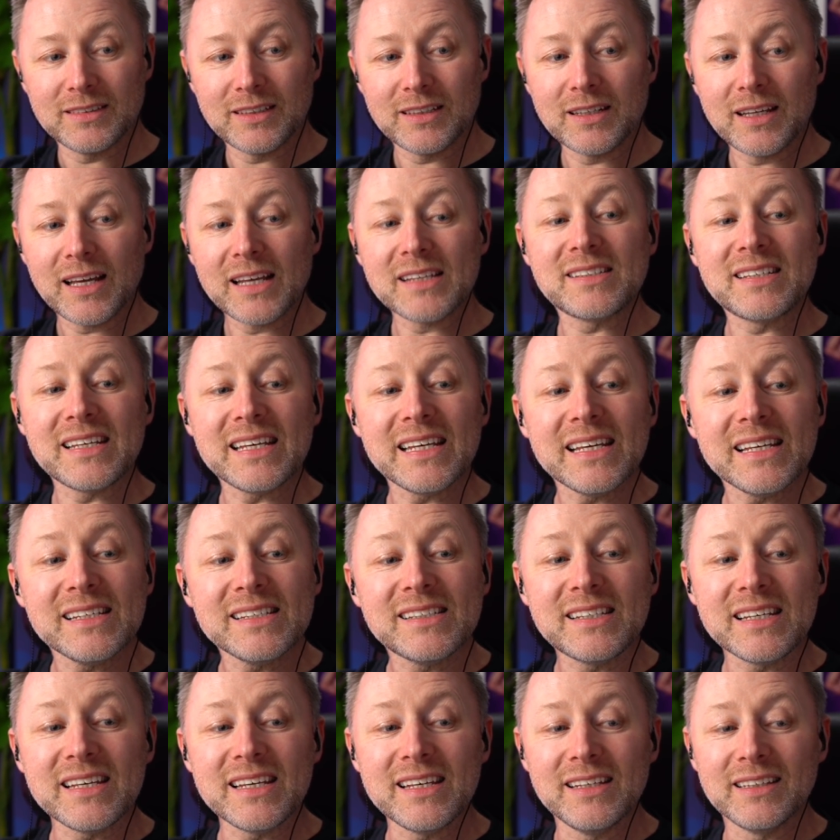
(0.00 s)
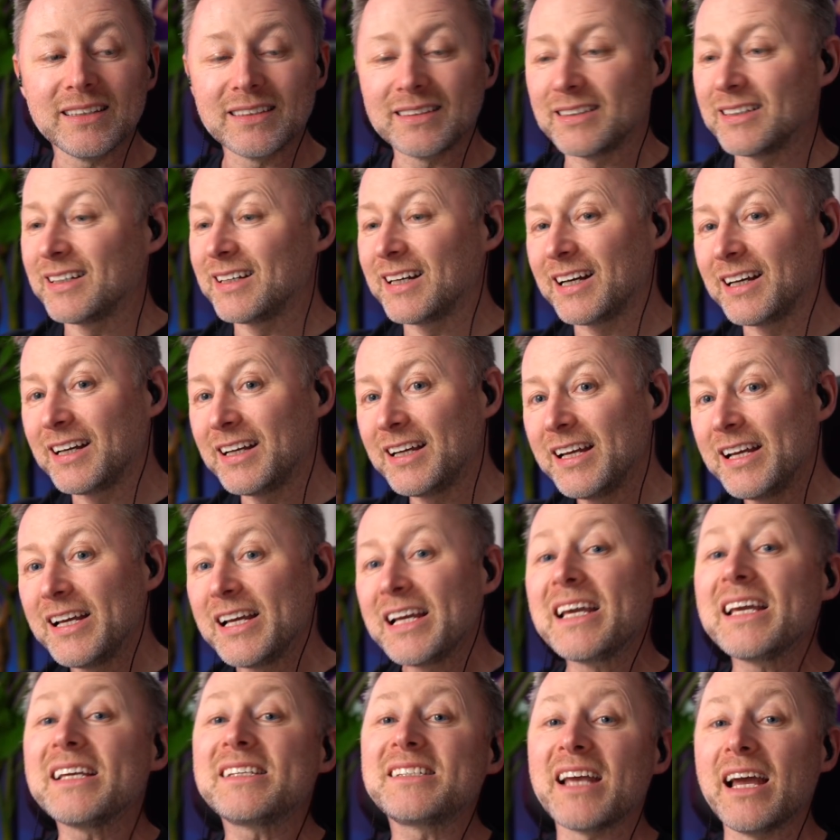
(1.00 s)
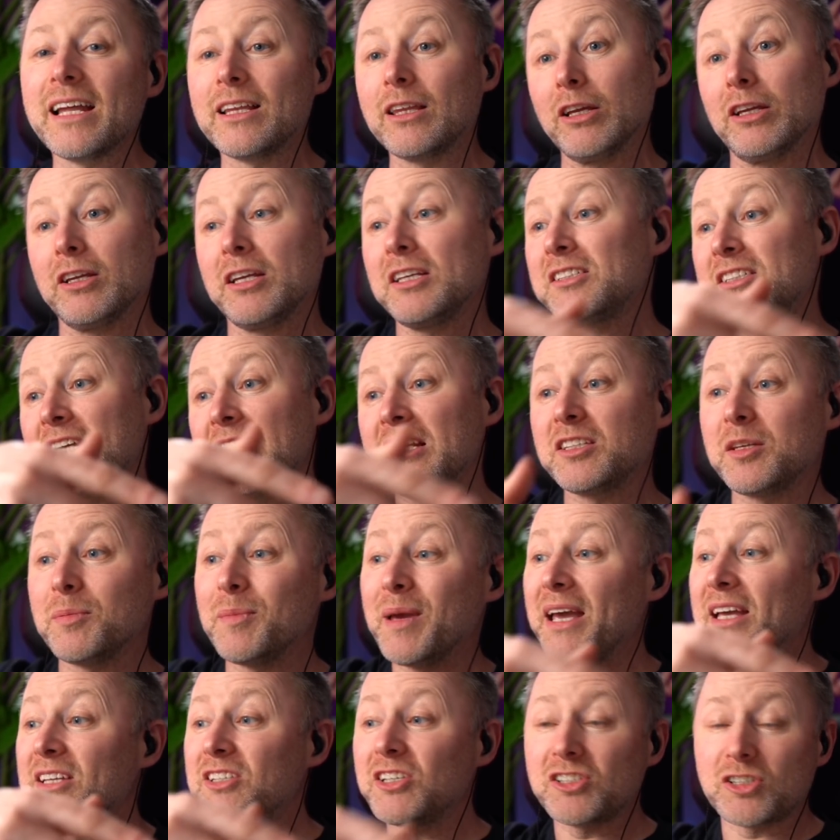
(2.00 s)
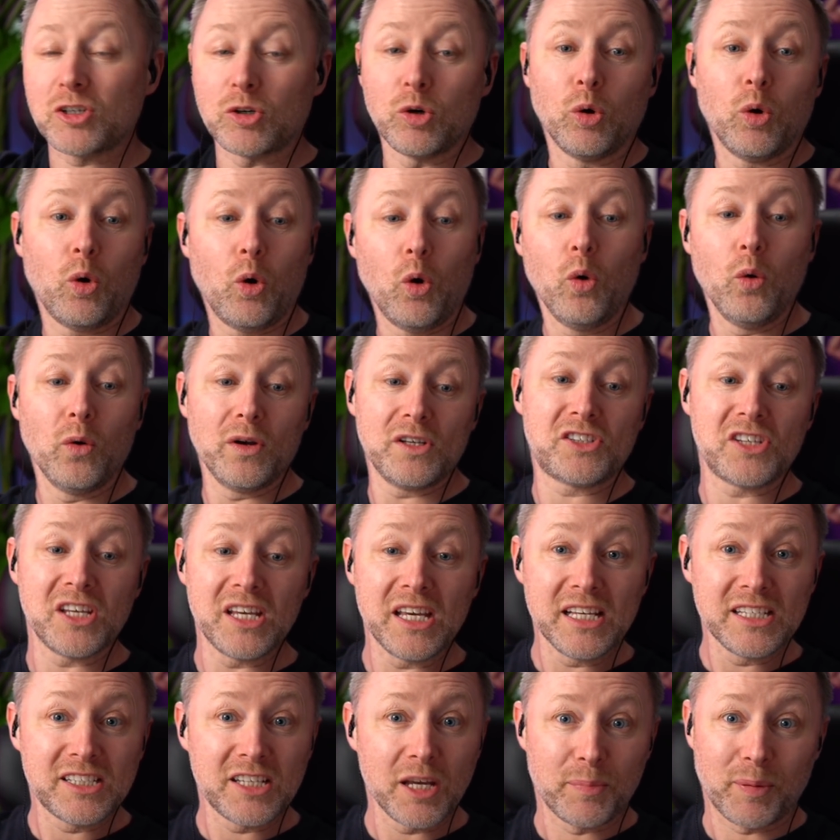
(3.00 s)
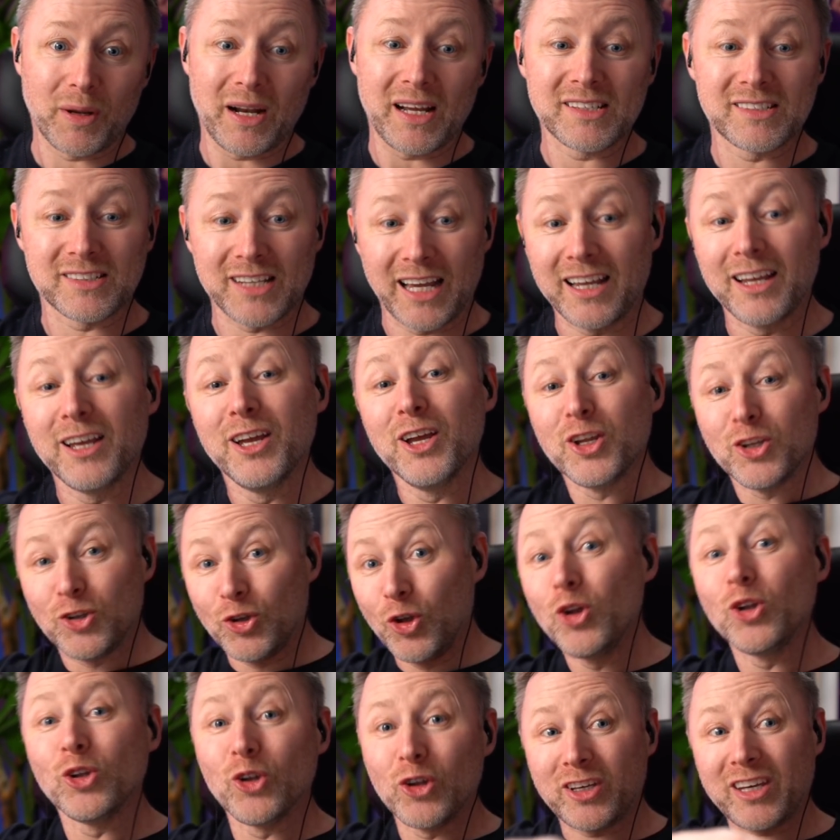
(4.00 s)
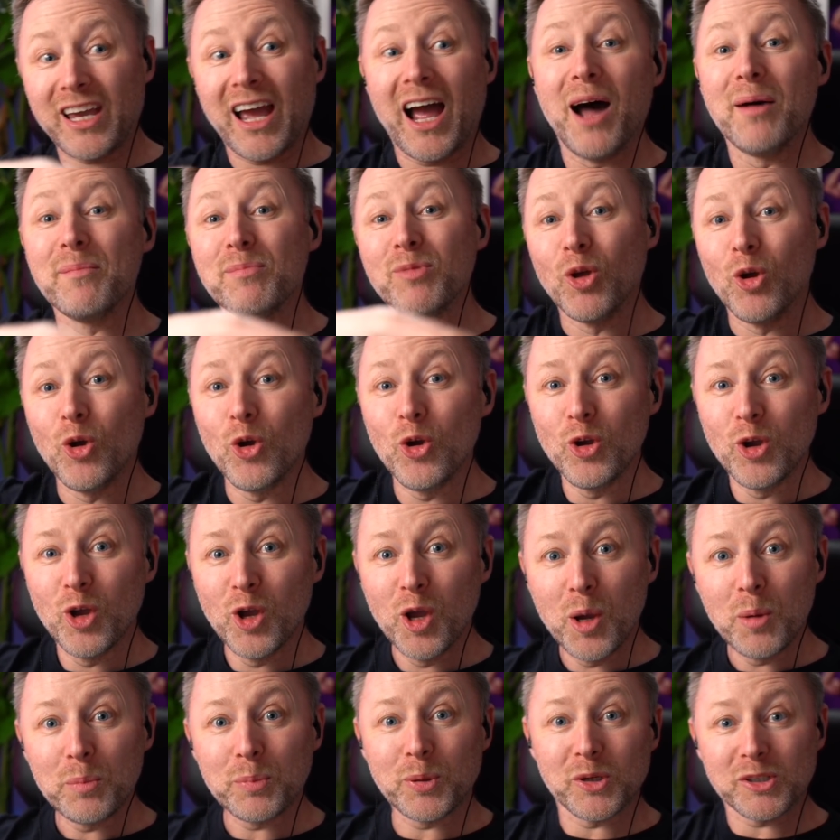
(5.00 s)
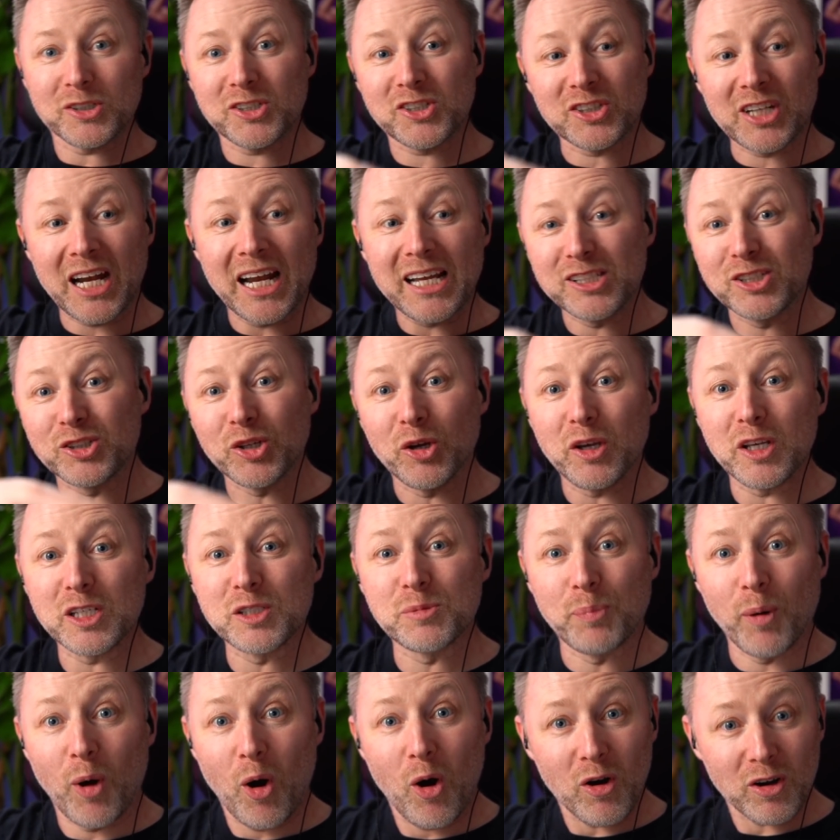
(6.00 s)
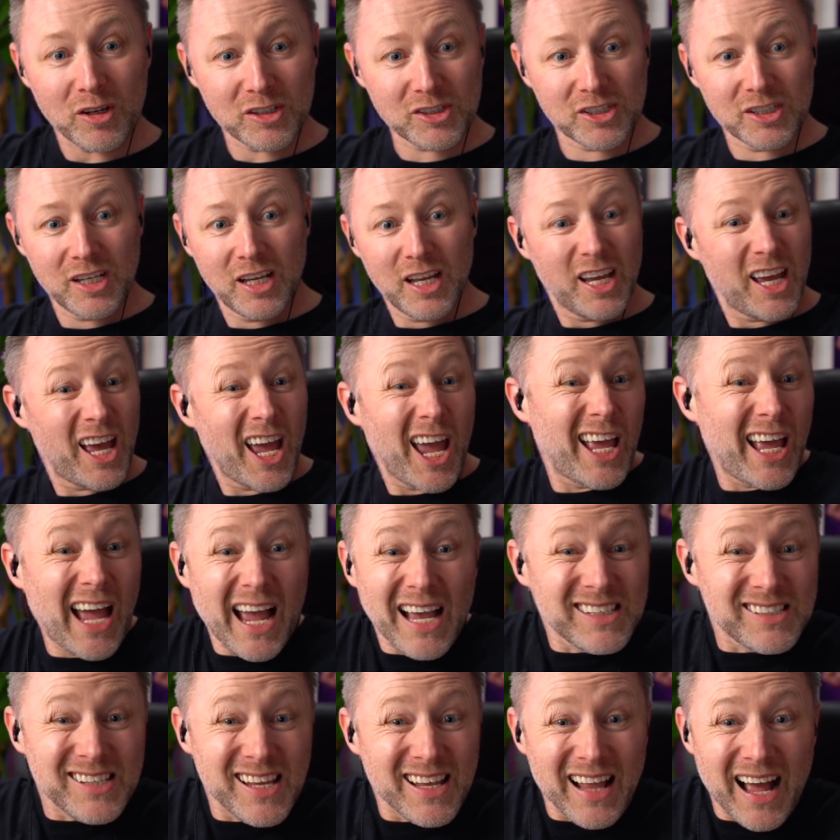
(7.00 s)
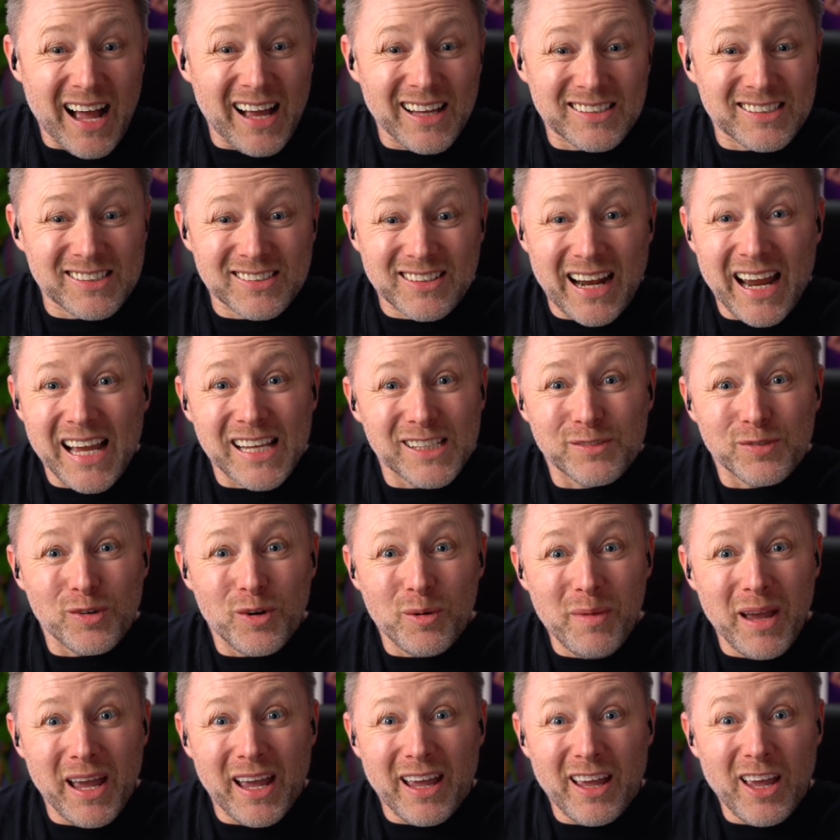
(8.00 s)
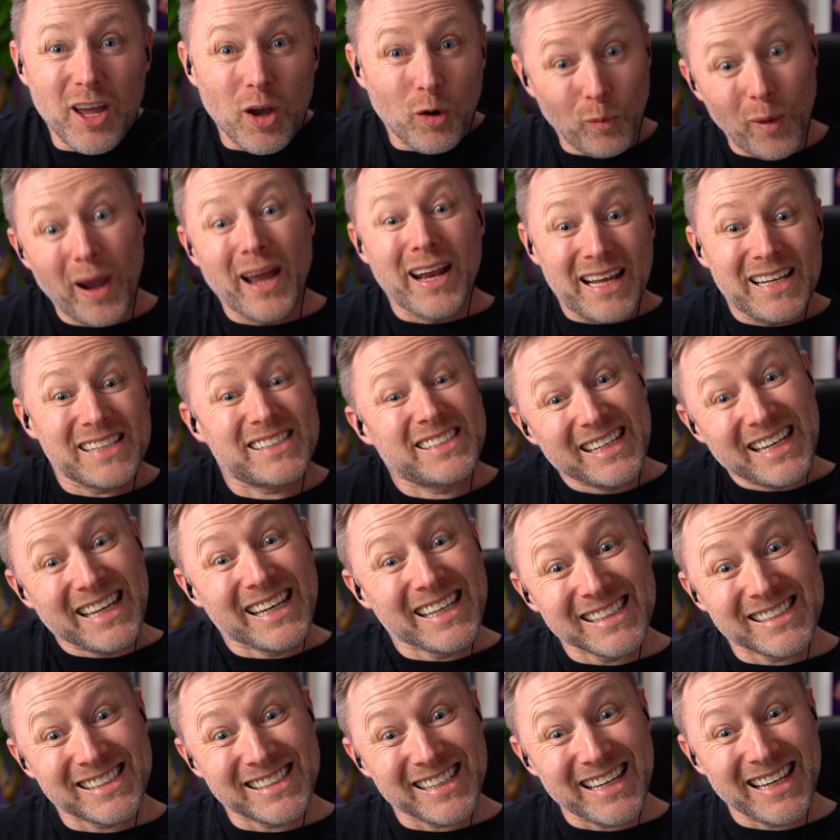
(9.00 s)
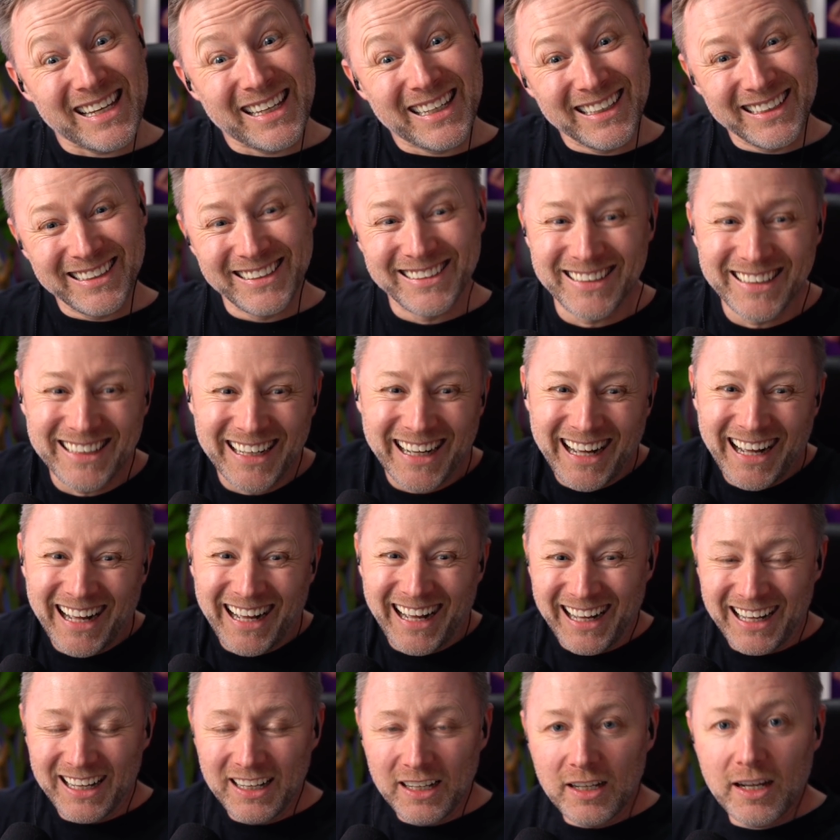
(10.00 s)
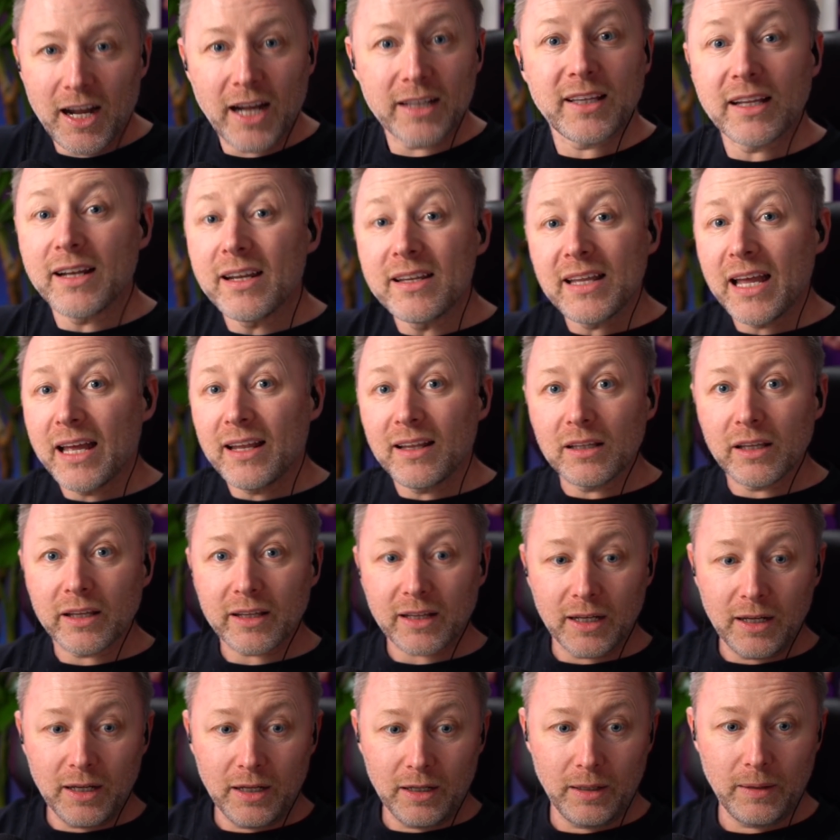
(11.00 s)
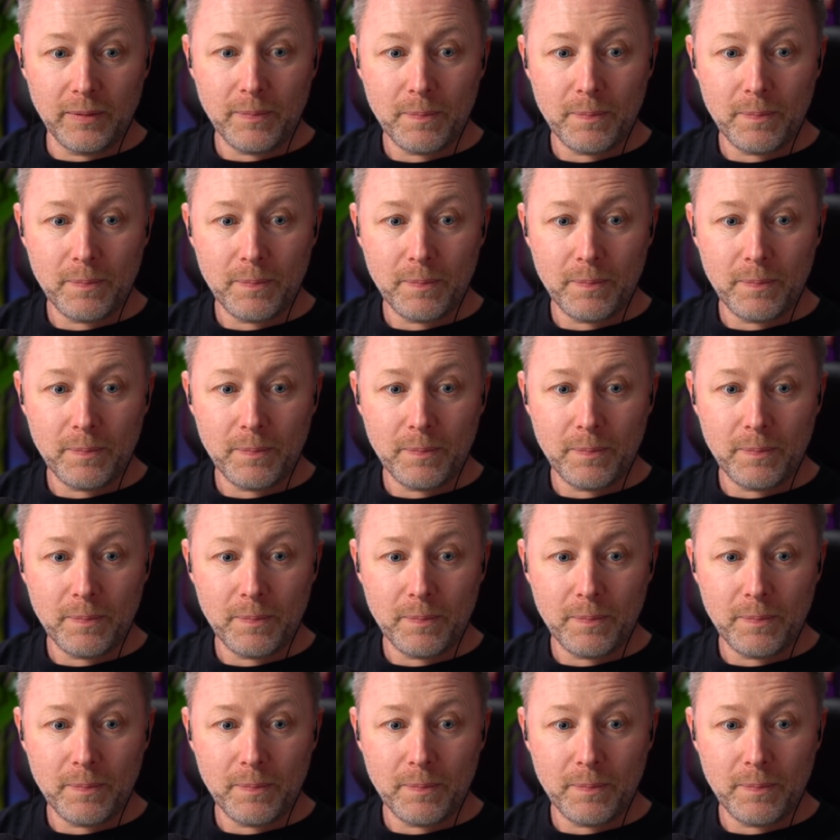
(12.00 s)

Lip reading: It's easy. He said to me ages ago, oh, it's easy, but it's thing. Now look at him now, pure stressed out his box. It isn't that stressful, mate, when it's easy. I didn't do anything like that.